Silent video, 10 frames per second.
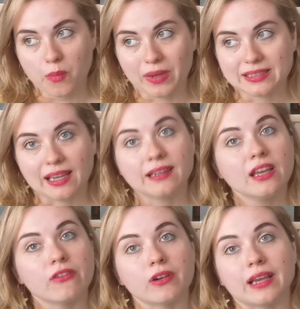But I
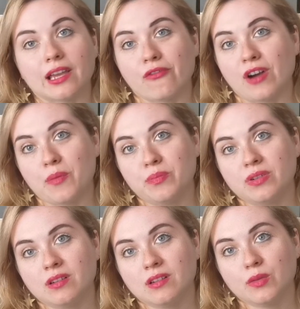never gave up,
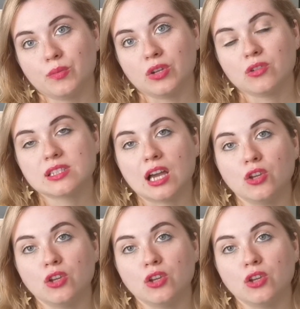because